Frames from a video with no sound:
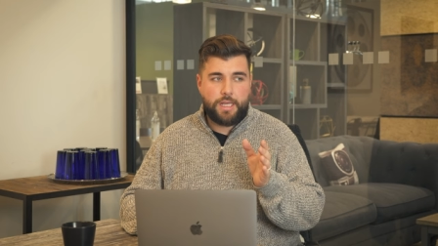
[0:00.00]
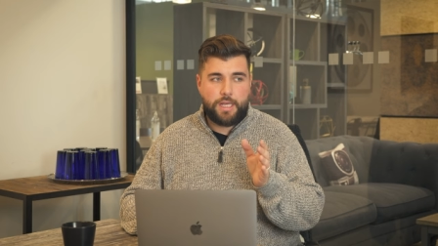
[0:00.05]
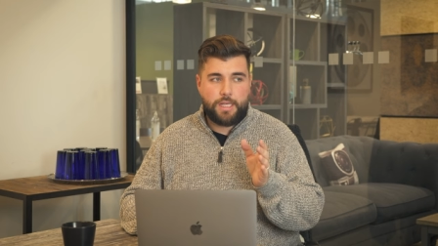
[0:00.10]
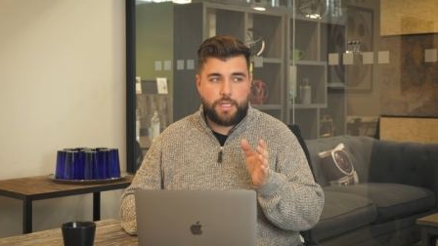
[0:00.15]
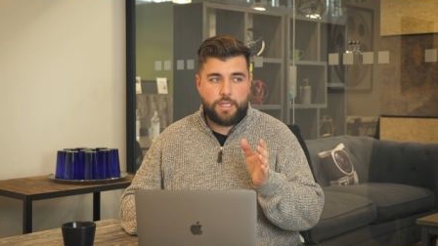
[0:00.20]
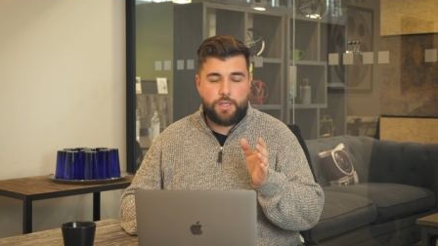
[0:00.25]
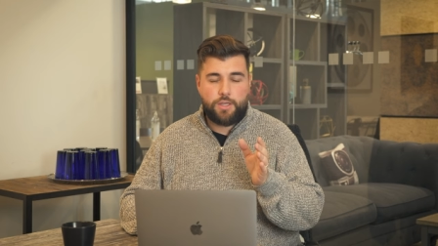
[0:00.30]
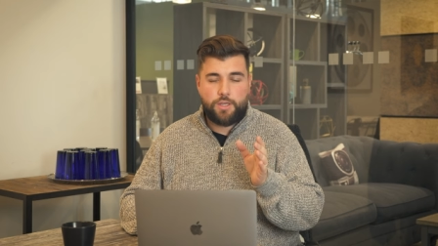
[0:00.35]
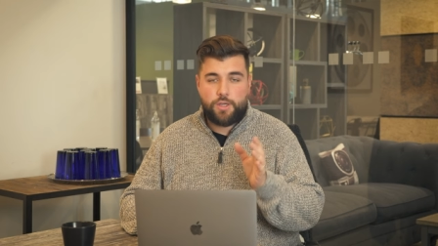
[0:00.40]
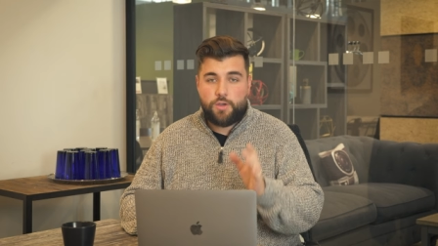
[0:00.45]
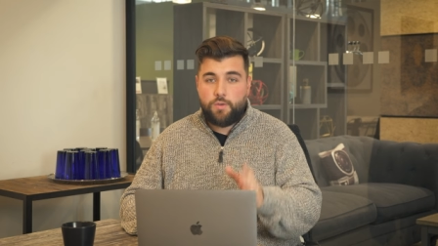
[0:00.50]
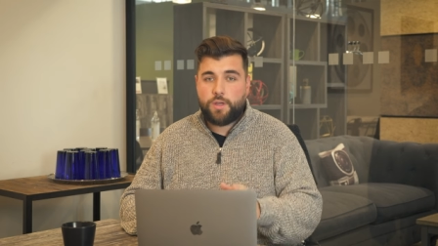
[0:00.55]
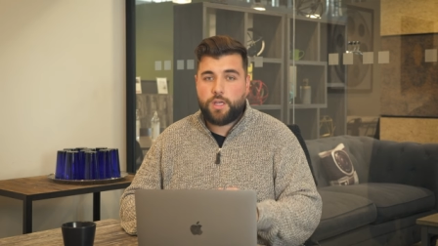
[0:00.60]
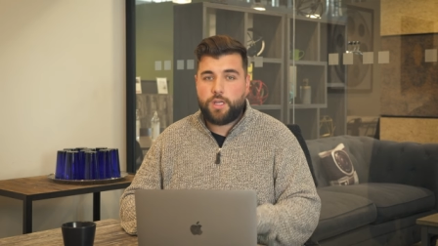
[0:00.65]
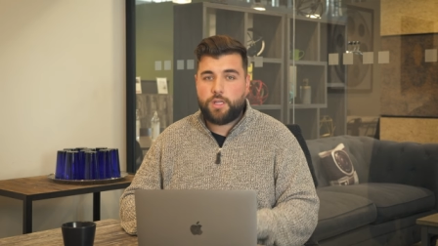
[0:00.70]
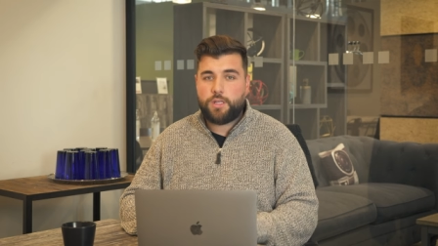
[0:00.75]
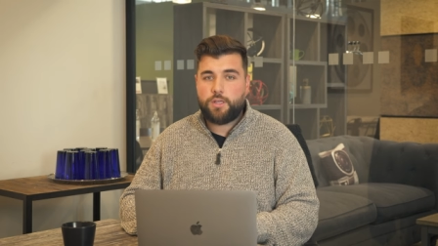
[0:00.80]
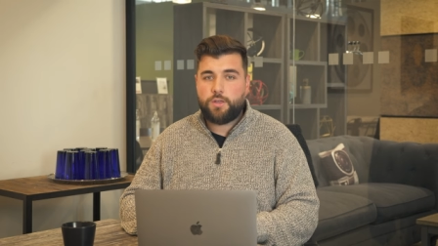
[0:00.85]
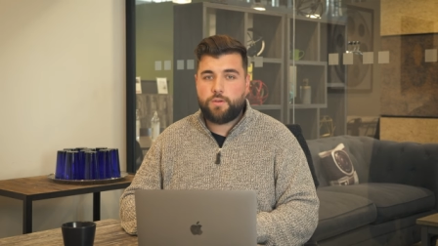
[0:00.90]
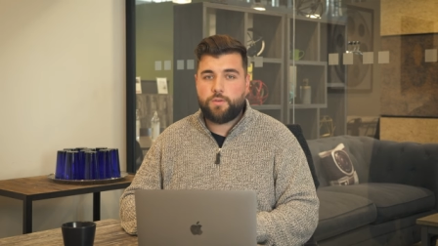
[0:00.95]
that you
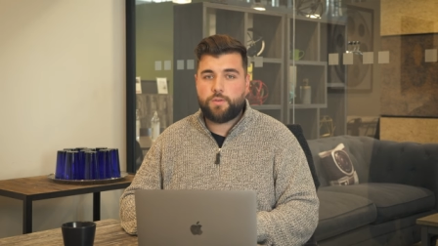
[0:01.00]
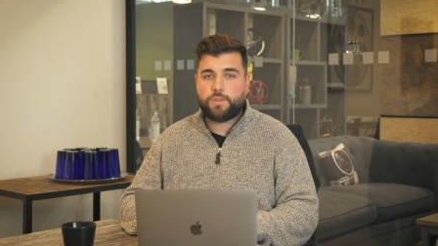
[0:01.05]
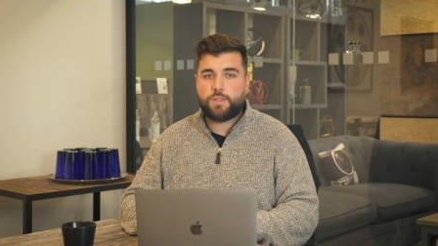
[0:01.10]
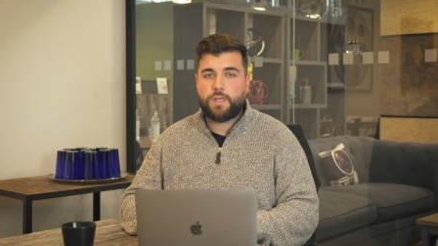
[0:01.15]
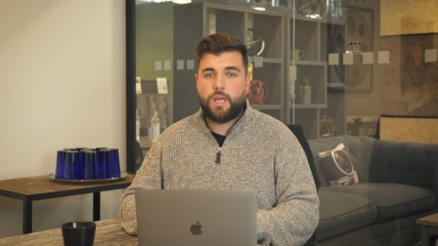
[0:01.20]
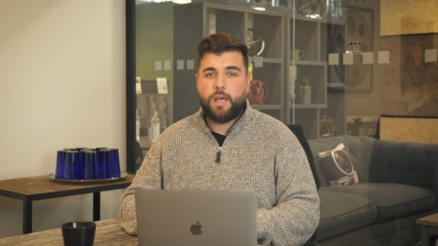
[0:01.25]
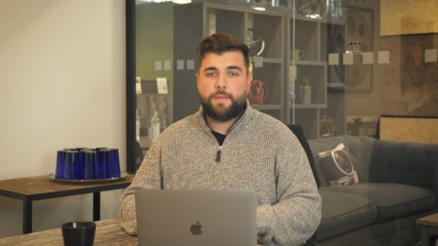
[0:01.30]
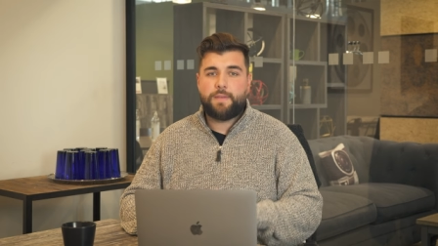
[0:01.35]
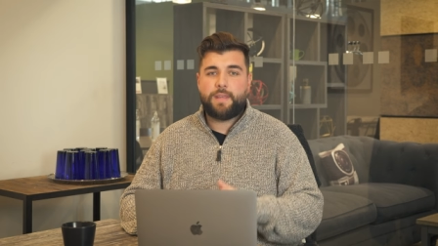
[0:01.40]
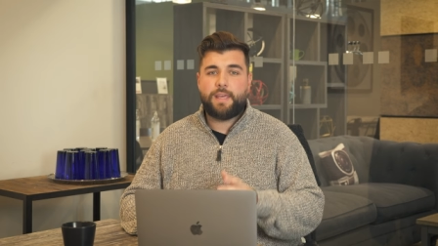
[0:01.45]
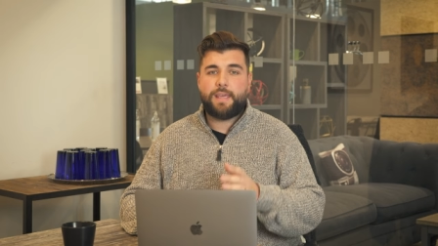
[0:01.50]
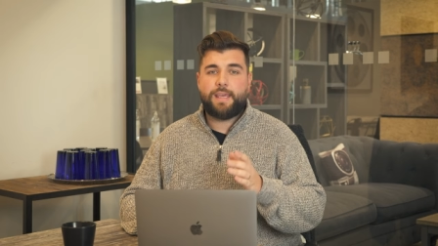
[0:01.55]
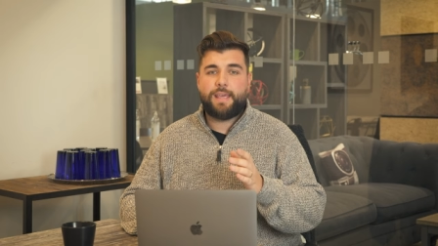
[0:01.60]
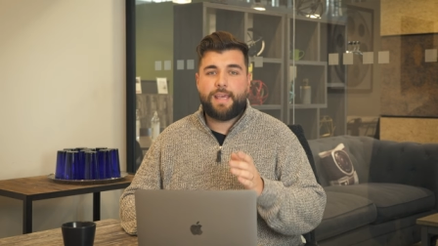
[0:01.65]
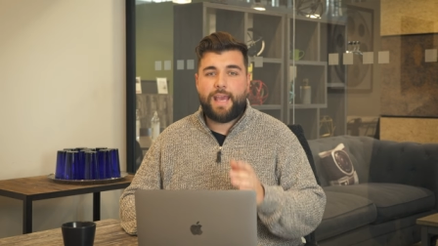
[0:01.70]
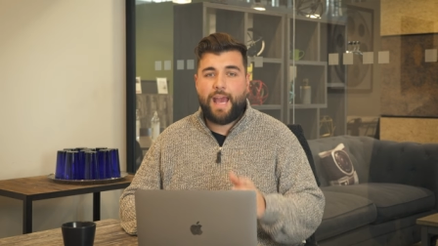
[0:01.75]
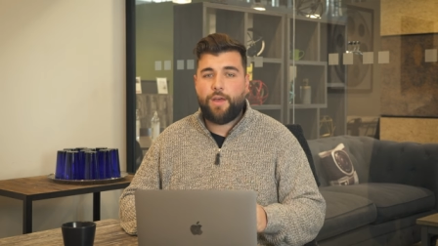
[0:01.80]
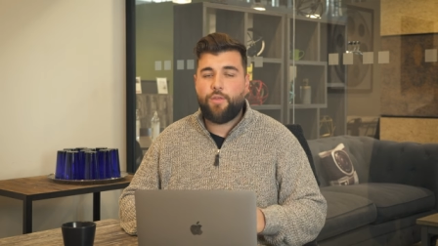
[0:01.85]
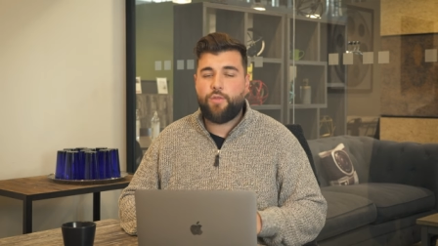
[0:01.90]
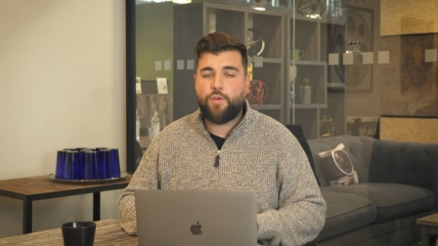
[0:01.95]
can use to
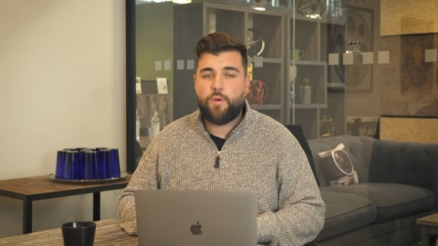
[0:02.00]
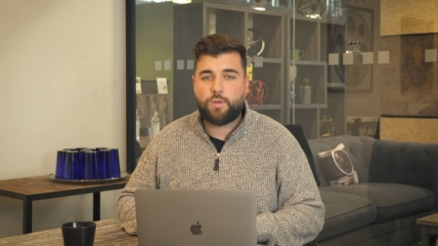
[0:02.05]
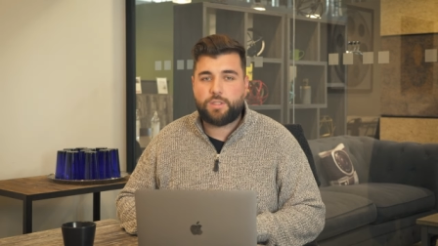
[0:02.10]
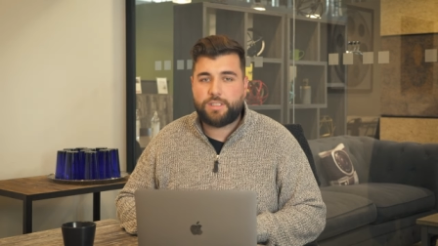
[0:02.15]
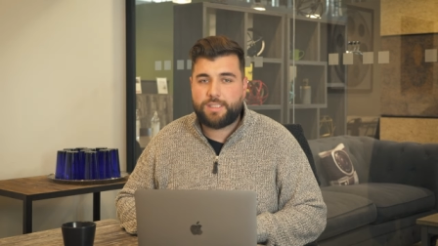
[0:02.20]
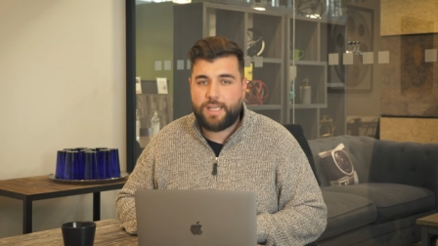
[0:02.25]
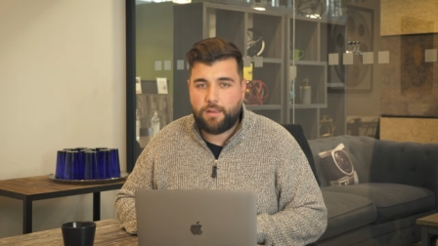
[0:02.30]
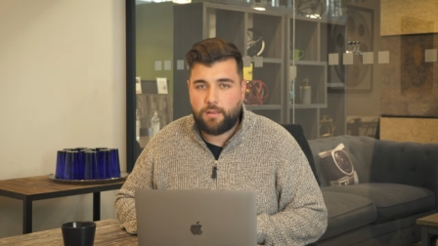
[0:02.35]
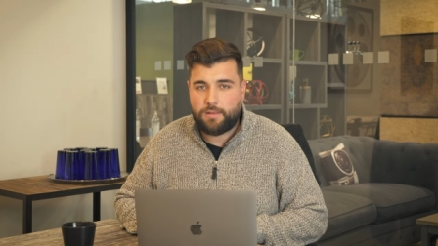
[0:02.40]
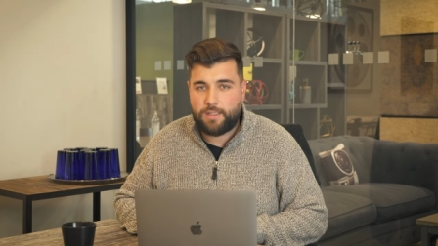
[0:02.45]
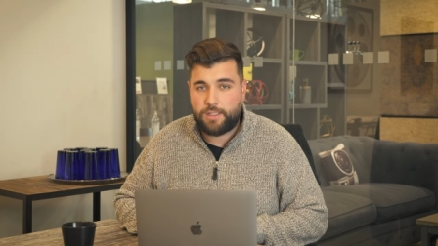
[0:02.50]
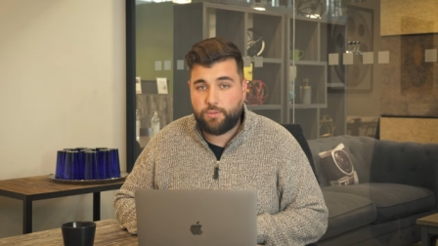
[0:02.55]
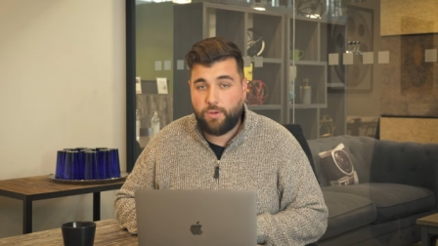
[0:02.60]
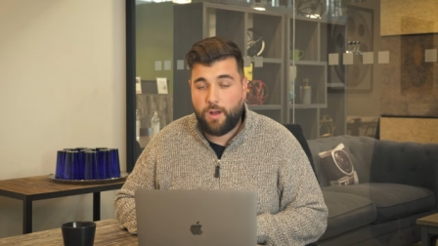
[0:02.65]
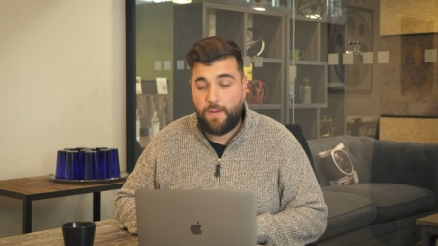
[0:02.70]
get those seller leads?